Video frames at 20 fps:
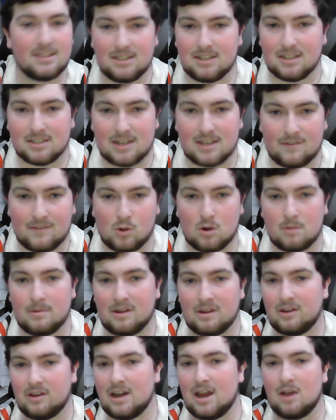Tennessee doesn't have a
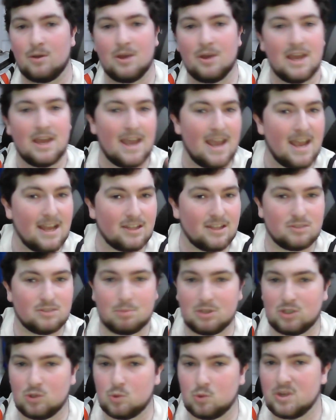quarterback right now.
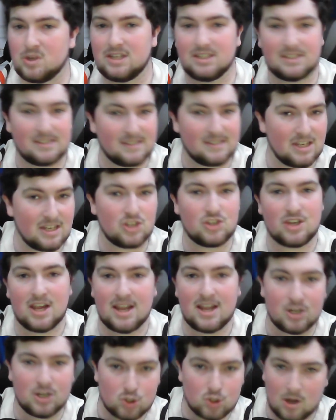It's between
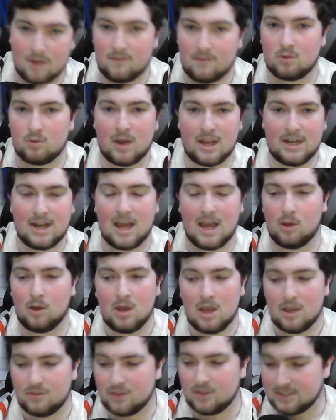CJ and Trevor right
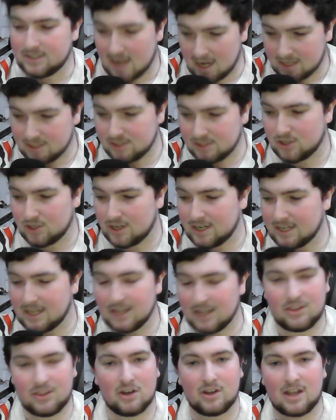now. The Texans are
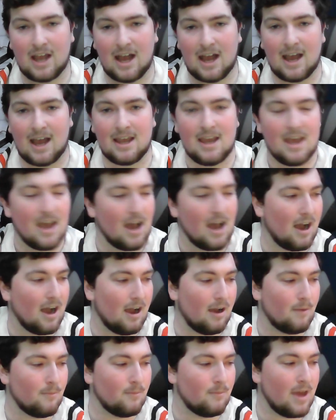going to get their guy,
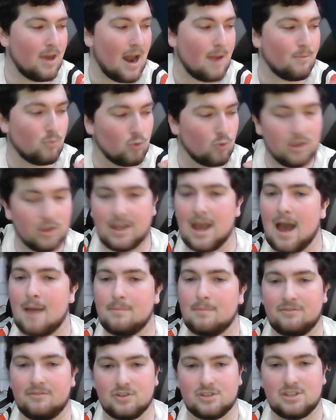and I'm really
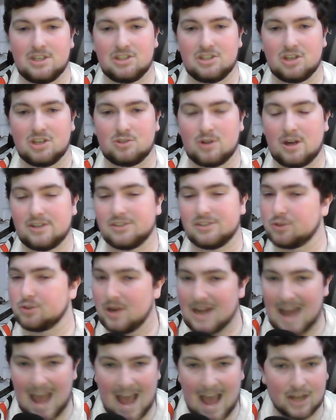happy for CJ Stroud. He's a
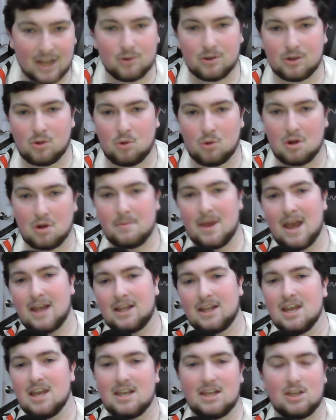great, accurate
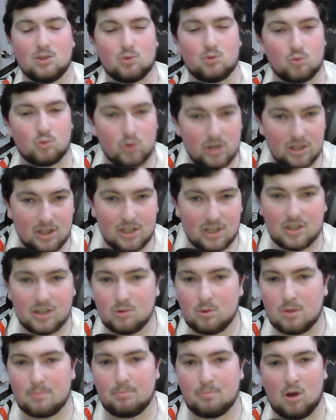quarterback. He's really
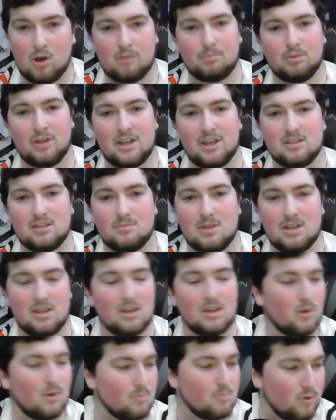good with ball
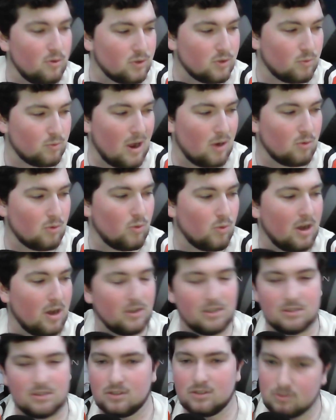placement. You know, he moves around
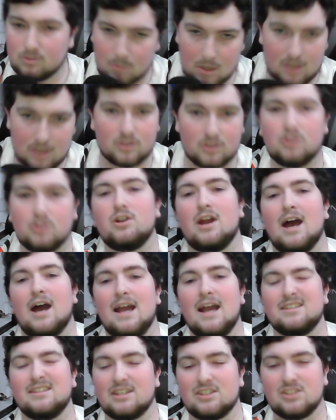well. He's good
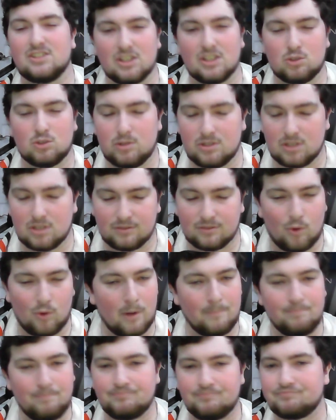height. He's like 6'3",
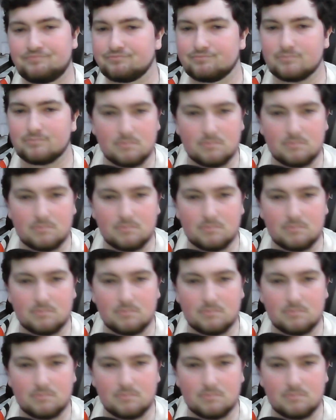6'4".